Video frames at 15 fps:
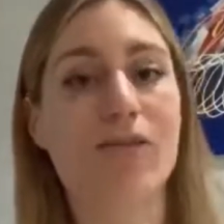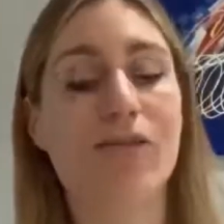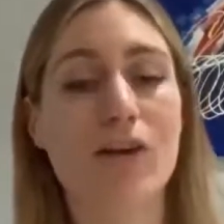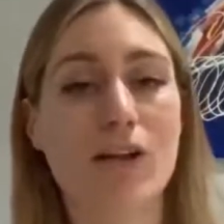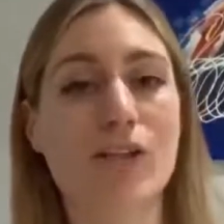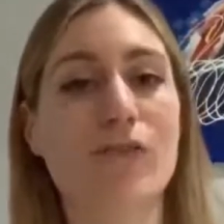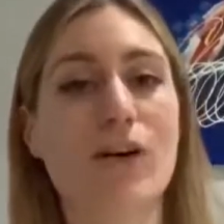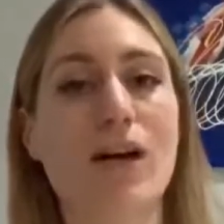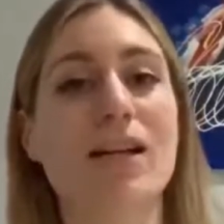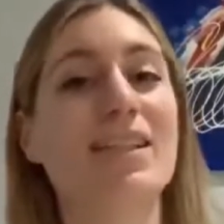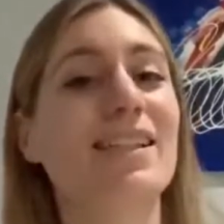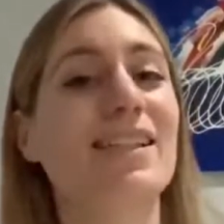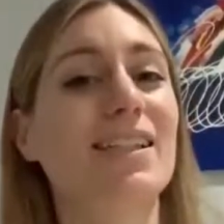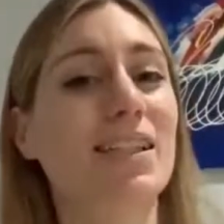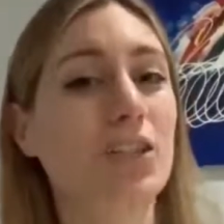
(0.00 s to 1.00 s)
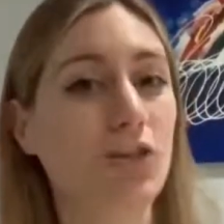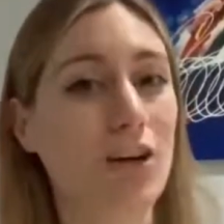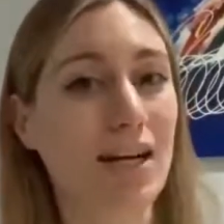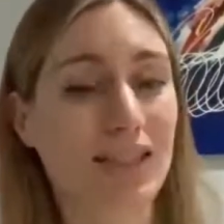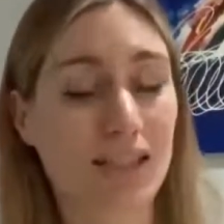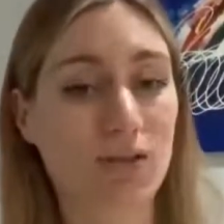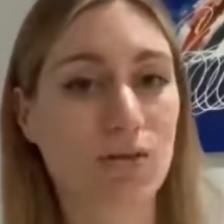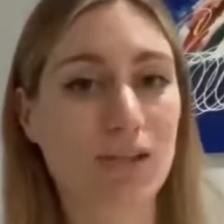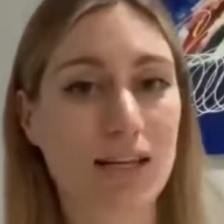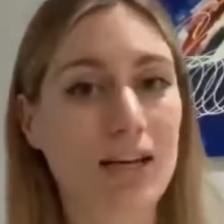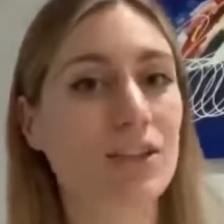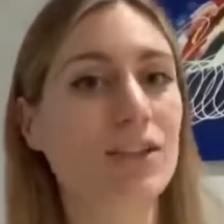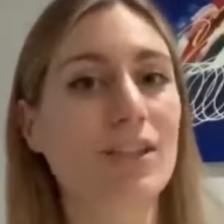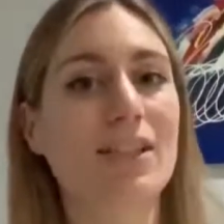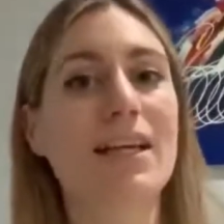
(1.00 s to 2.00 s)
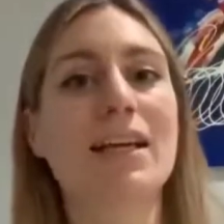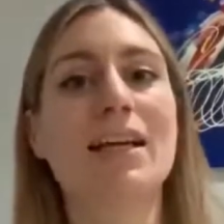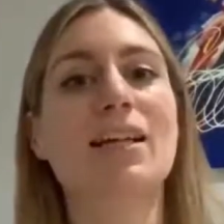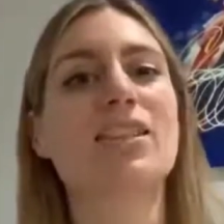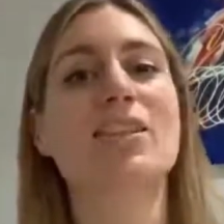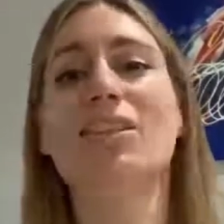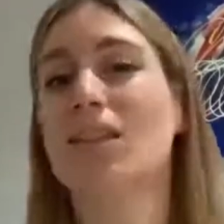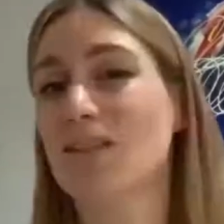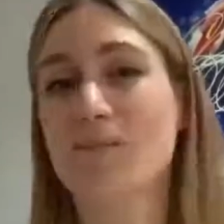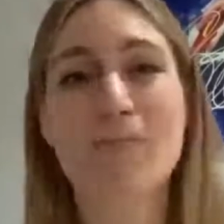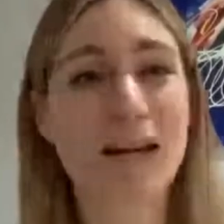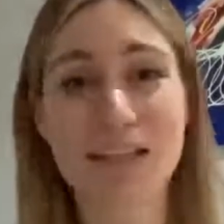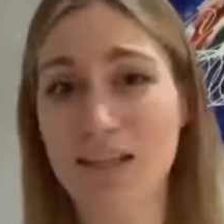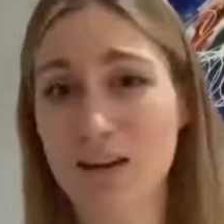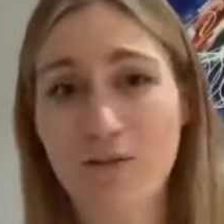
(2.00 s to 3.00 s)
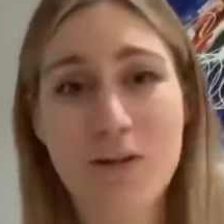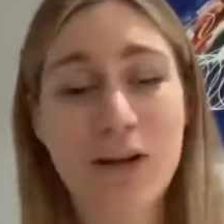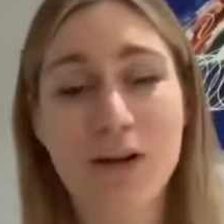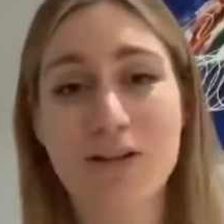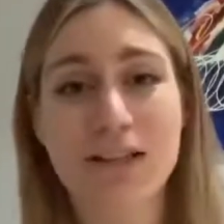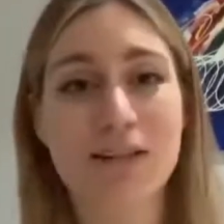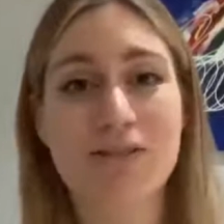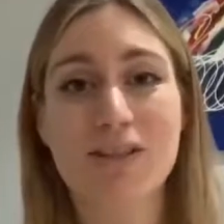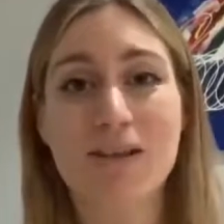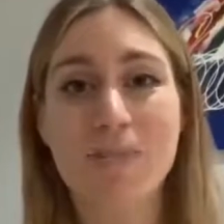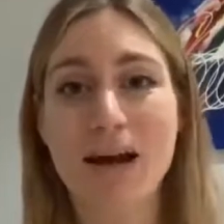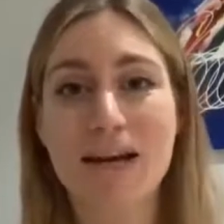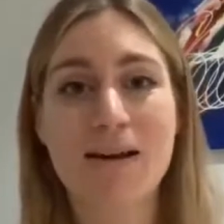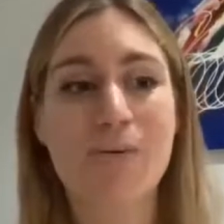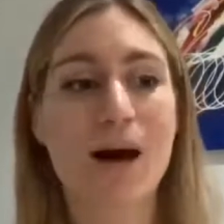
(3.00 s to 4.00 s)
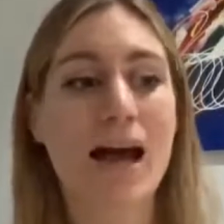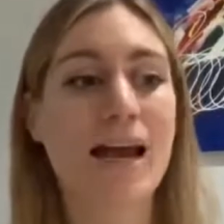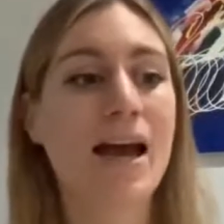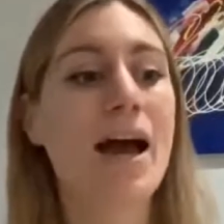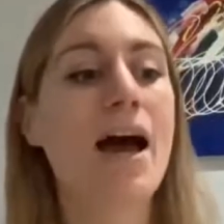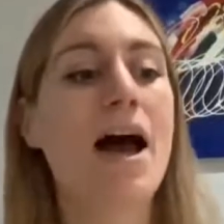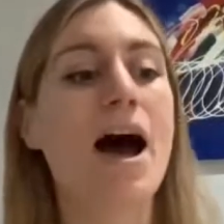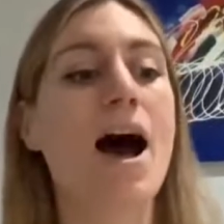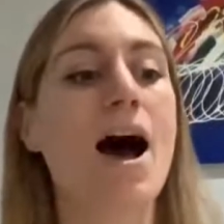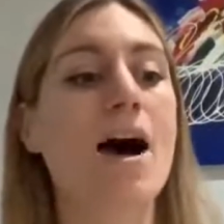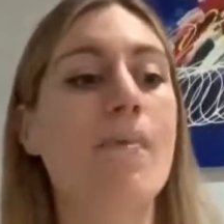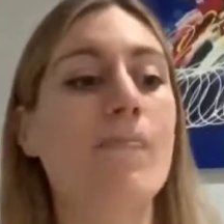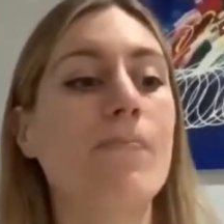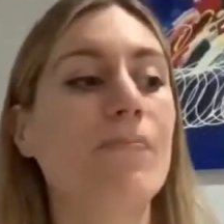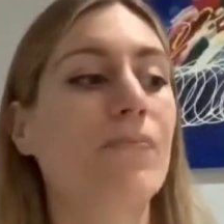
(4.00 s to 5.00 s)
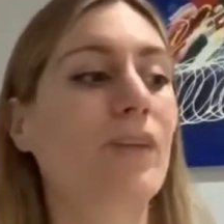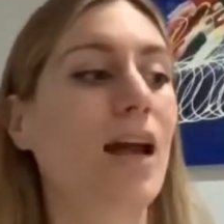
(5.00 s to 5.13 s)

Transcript: the first few nights it's distress, it's not attention seeking, so it doesn't matter if we go down to them anyway. And